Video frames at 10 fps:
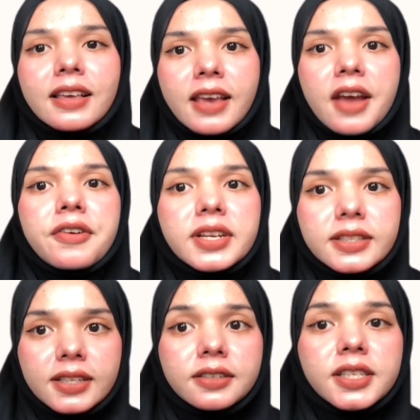
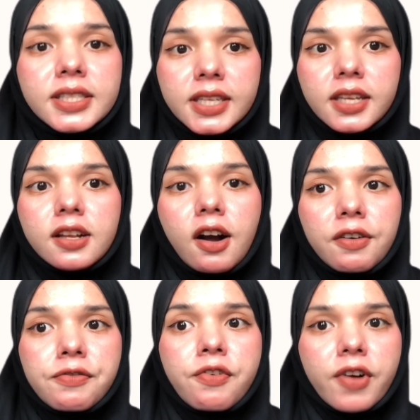Characteristic of
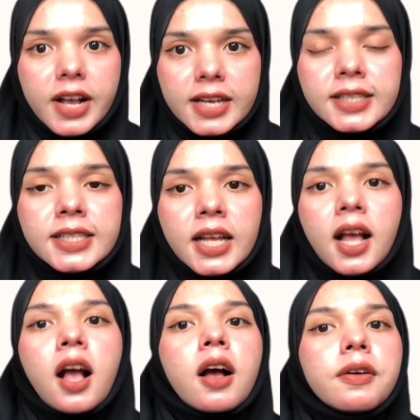forecast.
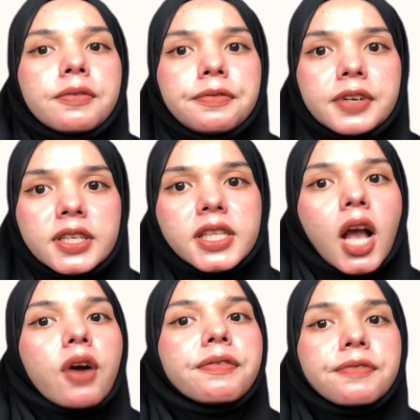First,
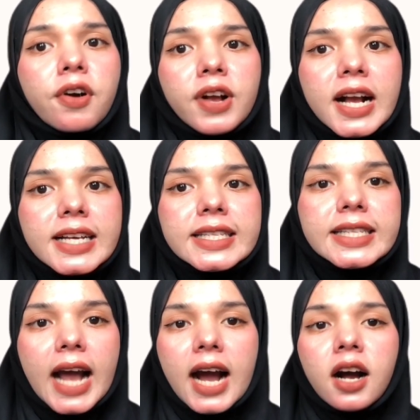forecasts
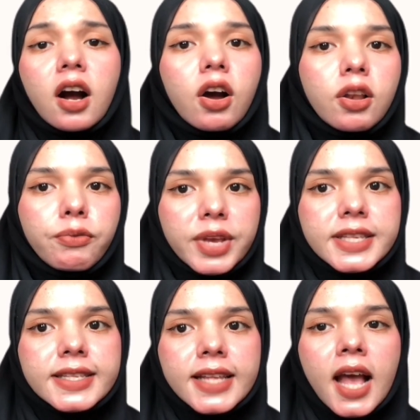are always
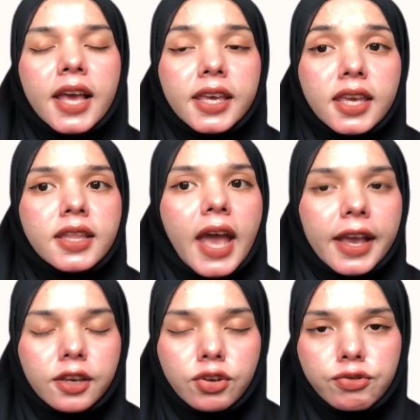
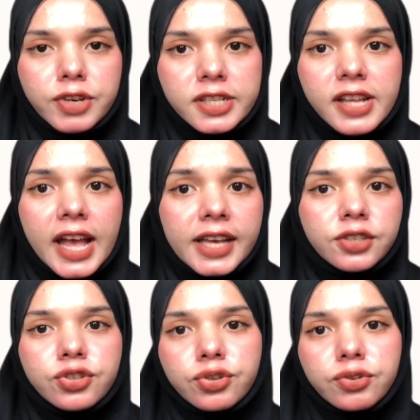inaccurate and
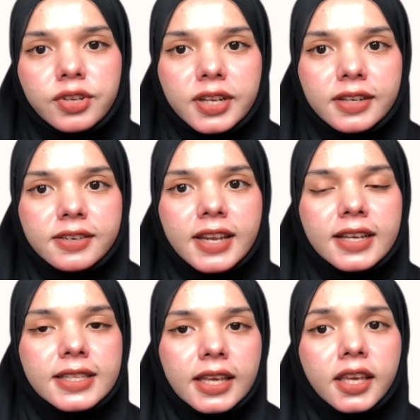should
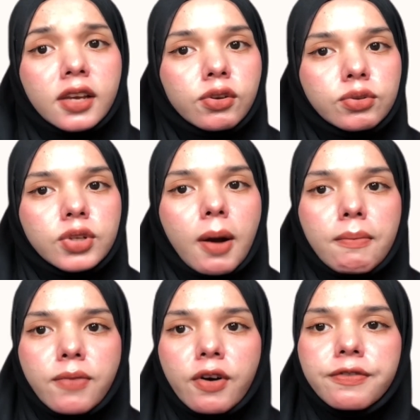thus include
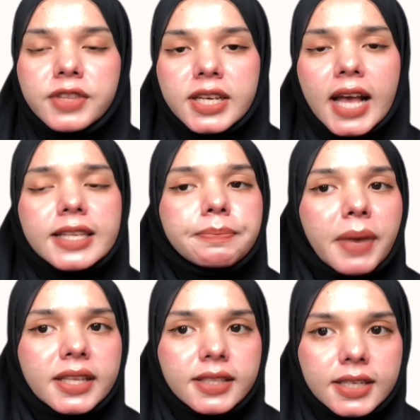both the
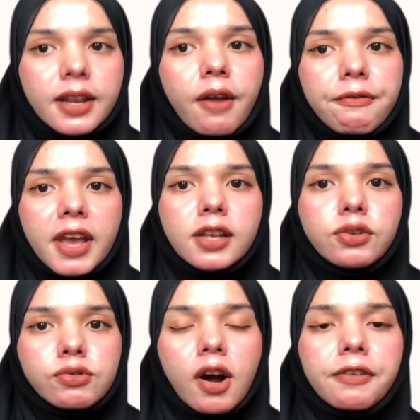expected
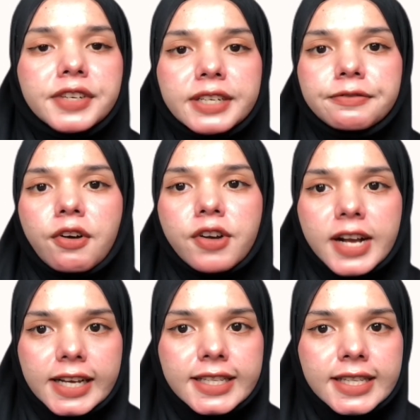value of the
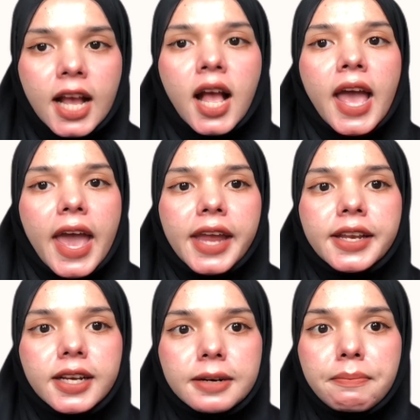forecast
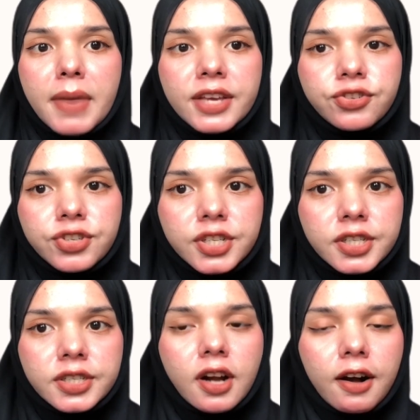and a
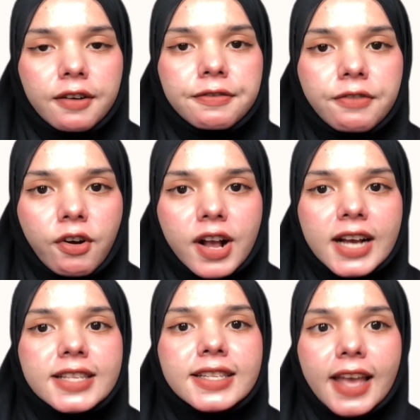measure of
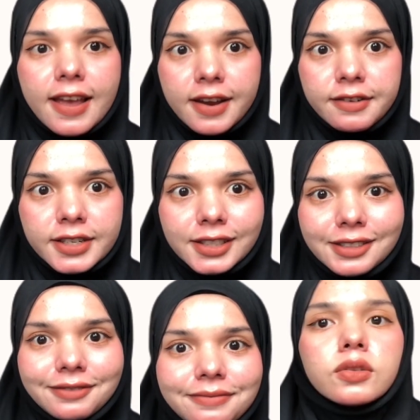forecast error.
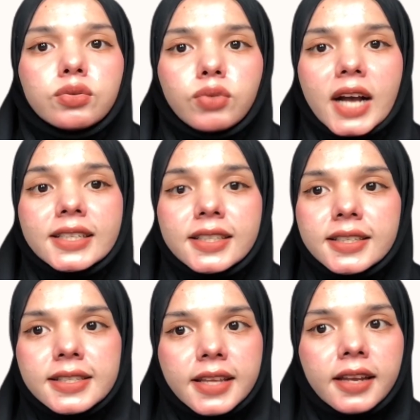To
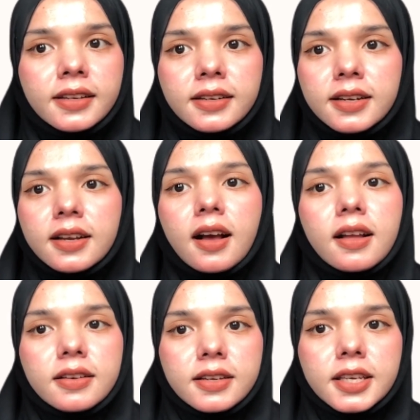understand
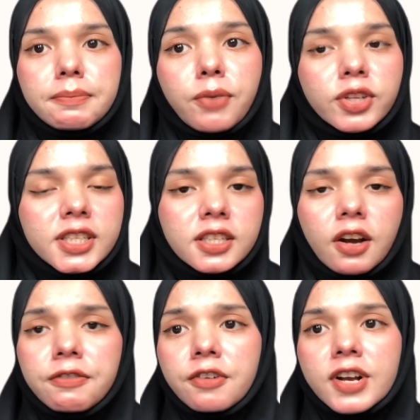the importance
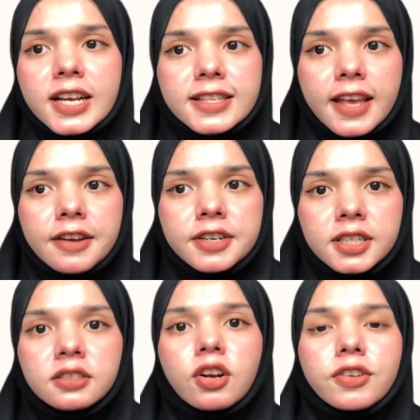of forecast
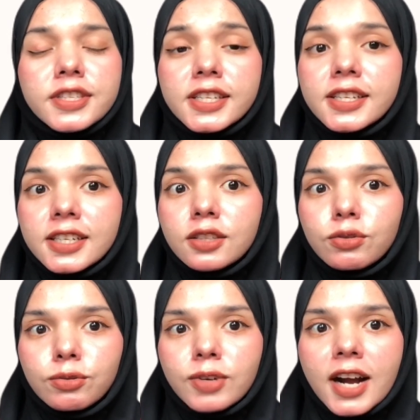error, consider
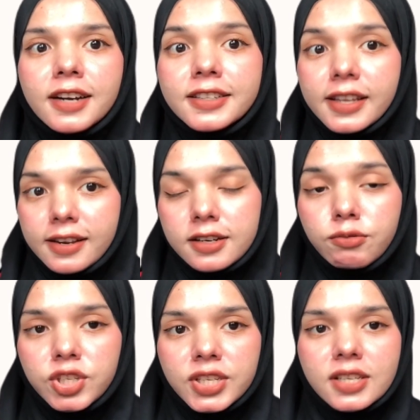2 car dealers,
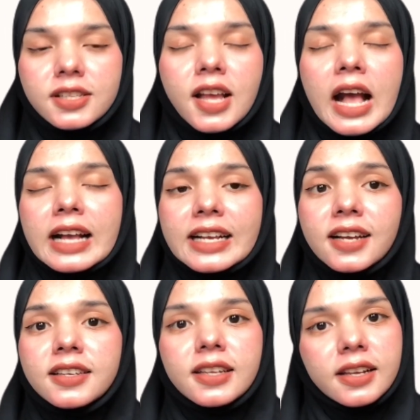which is
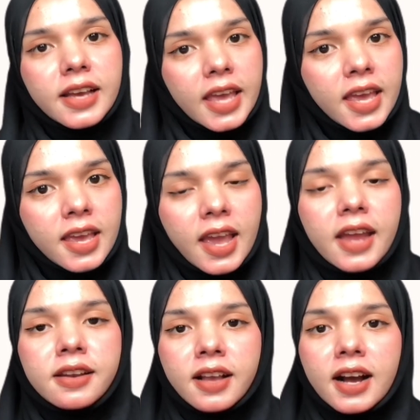car dealer A
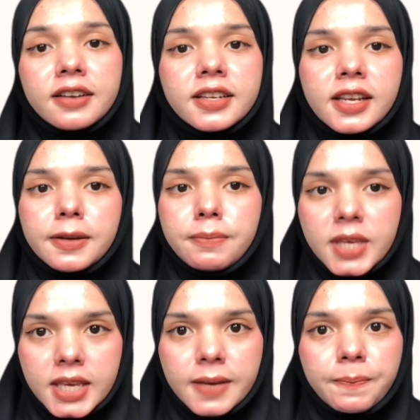and car dealer
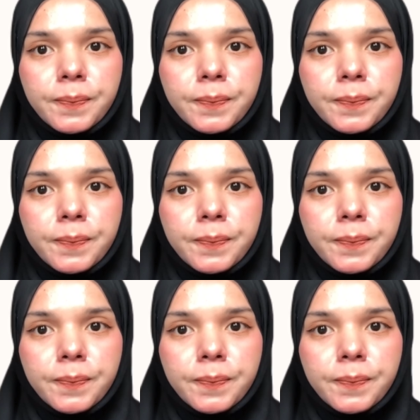B.